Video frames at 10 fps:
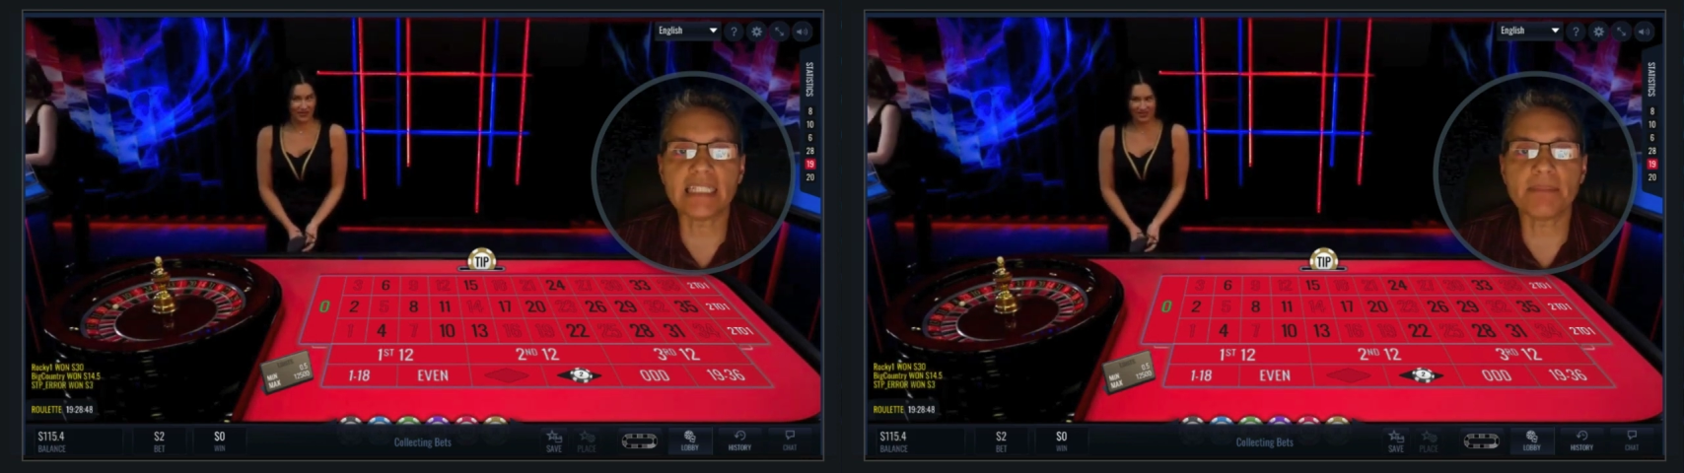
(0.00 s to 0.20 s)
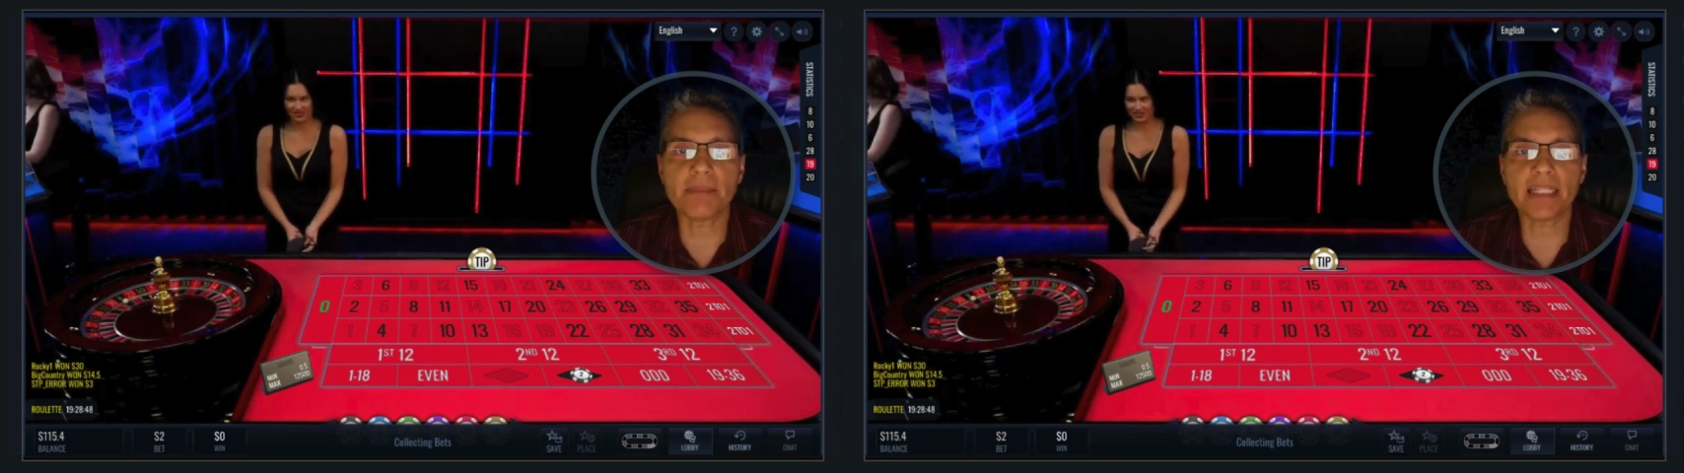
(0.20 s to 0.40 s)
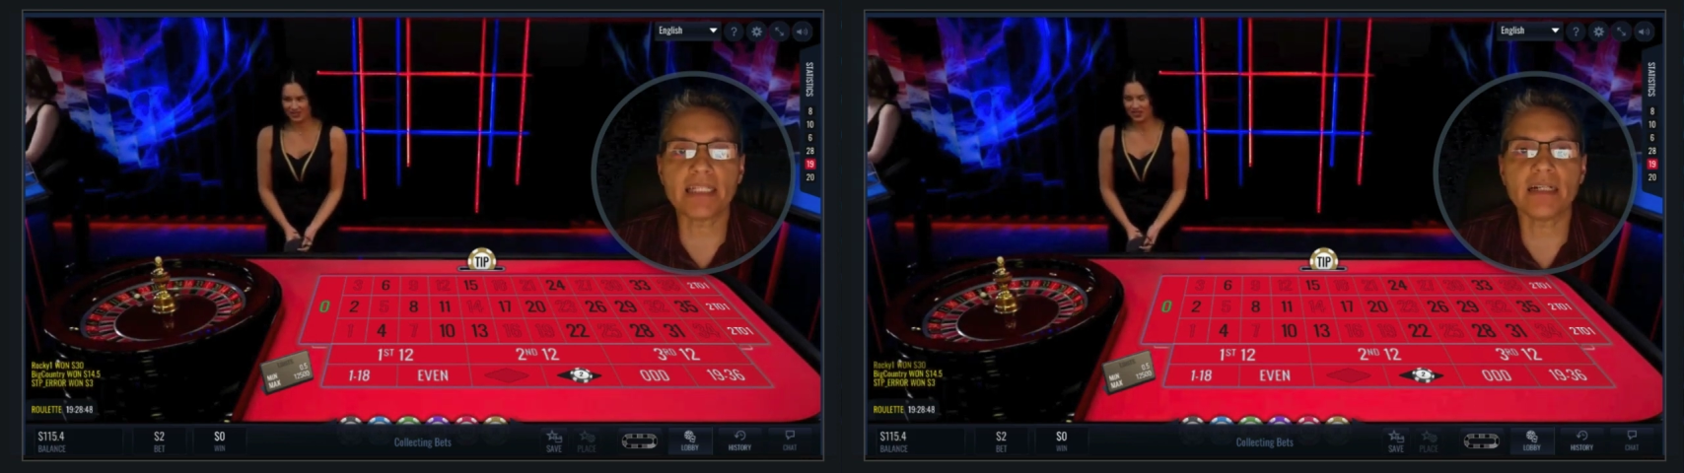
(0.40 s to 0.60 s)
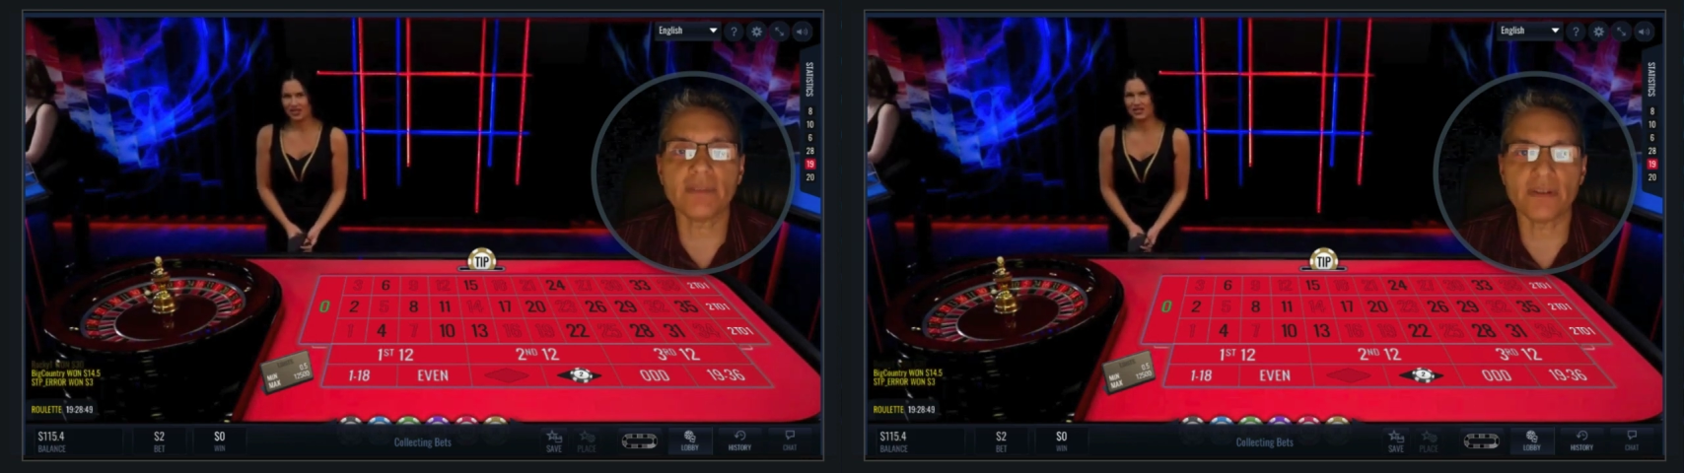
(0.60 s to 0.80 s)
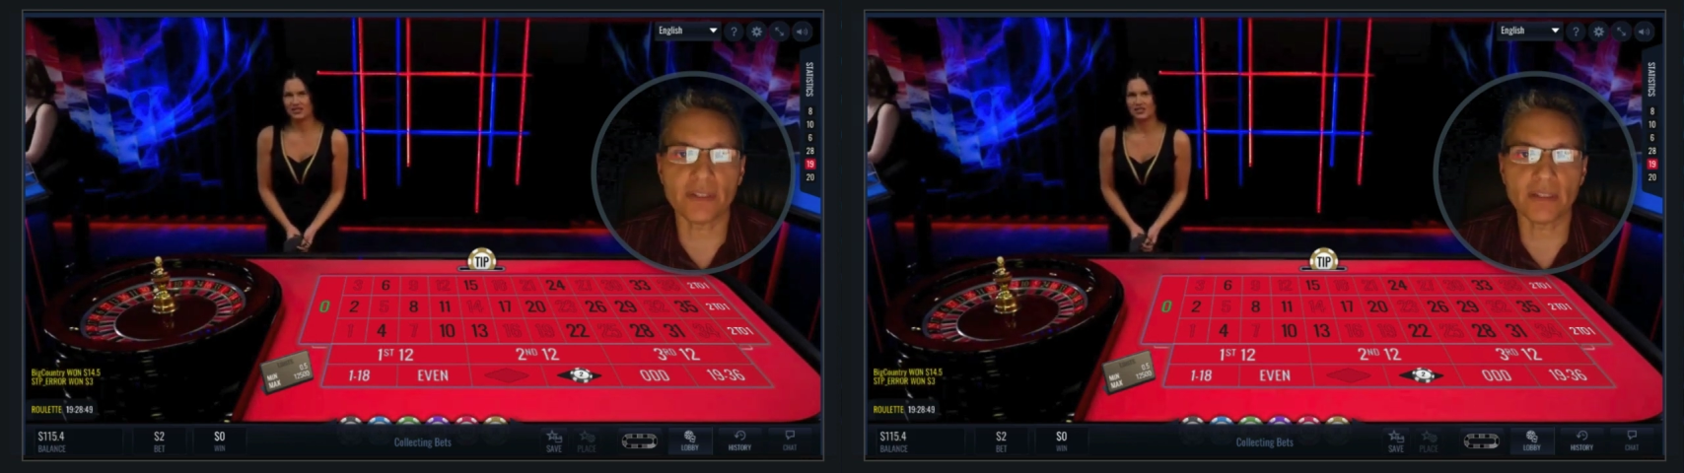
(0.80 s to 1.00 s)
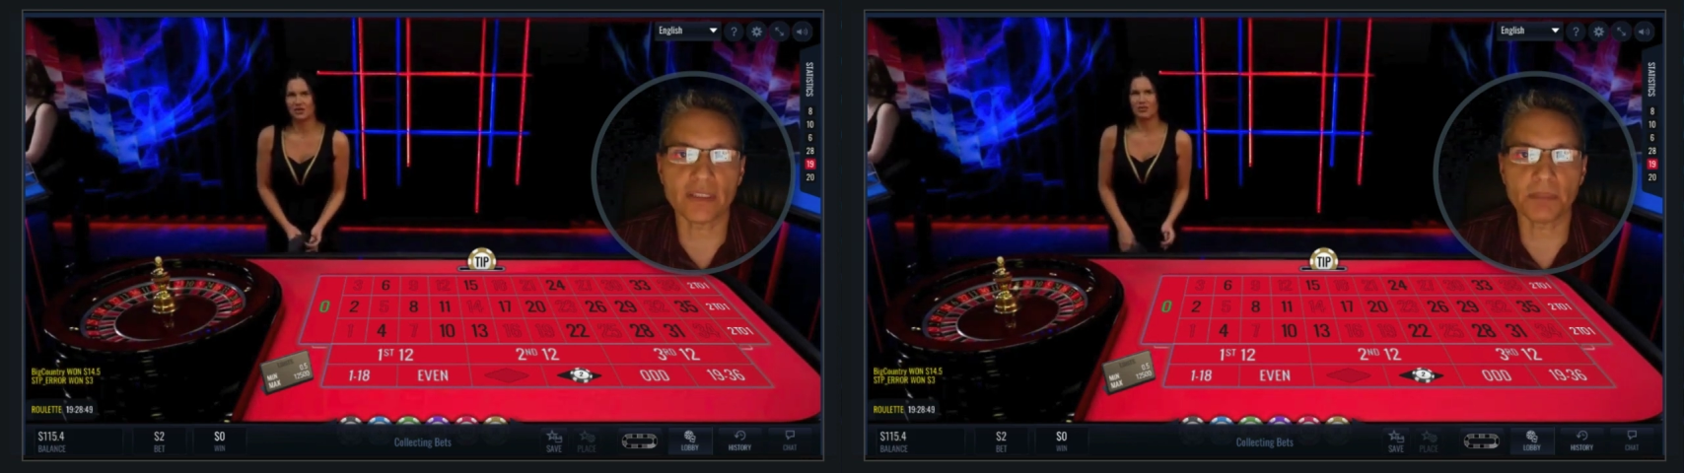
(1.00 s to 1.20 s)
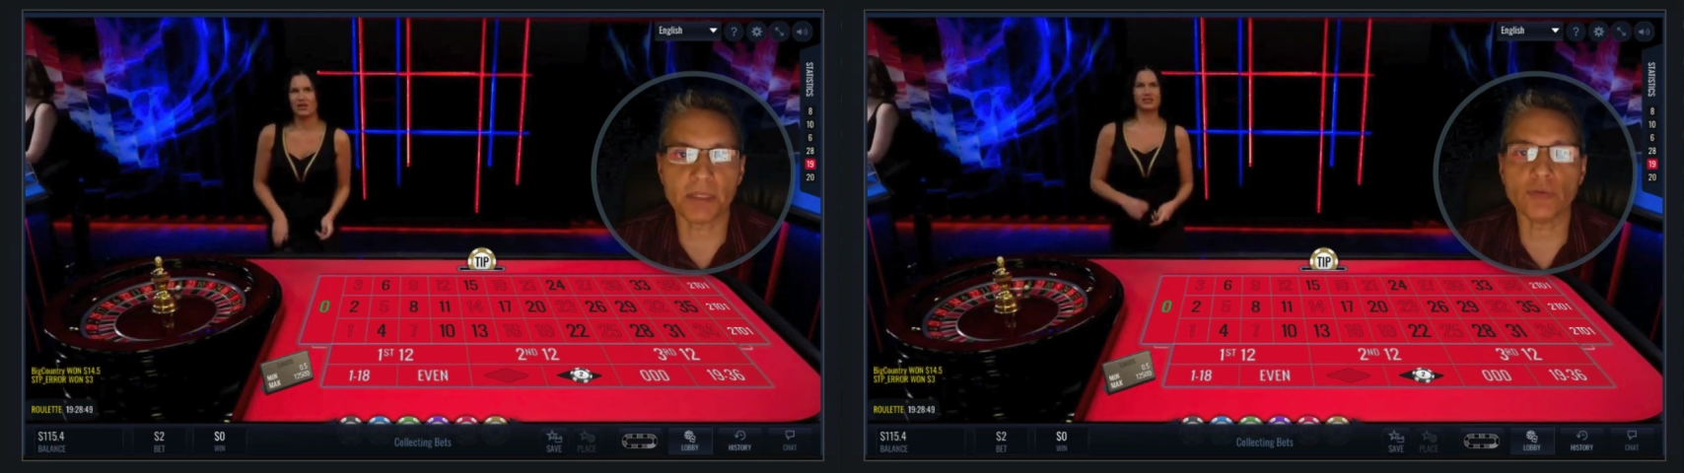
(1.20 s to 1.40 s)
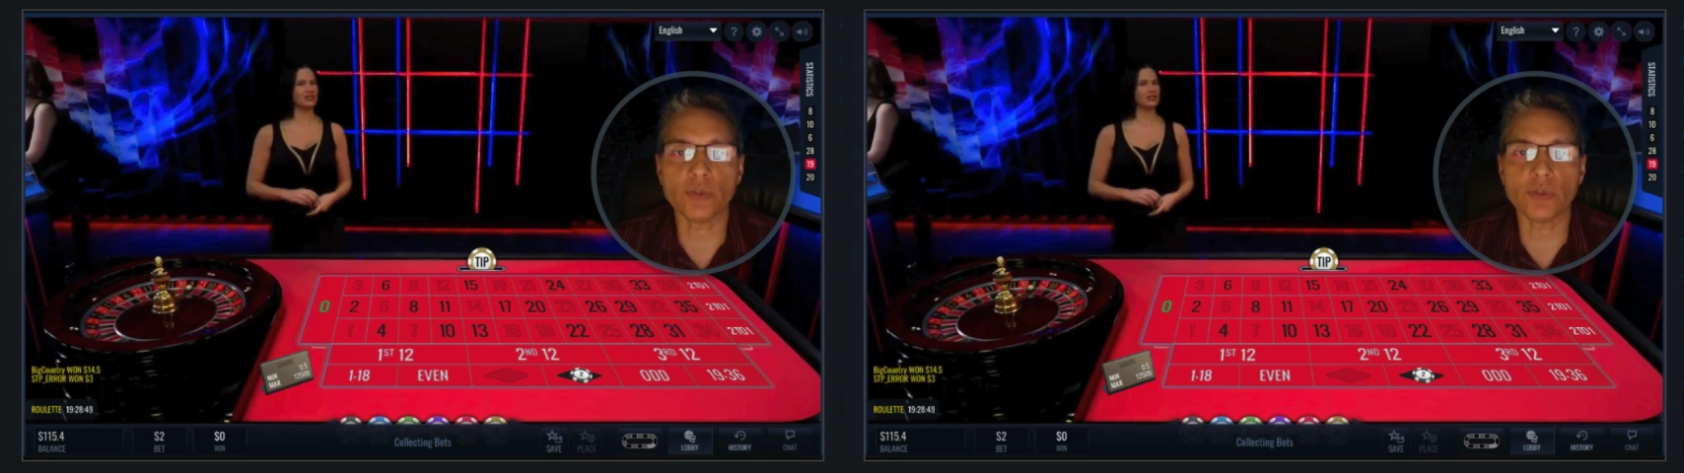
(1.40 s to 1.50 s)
independent of every other spin.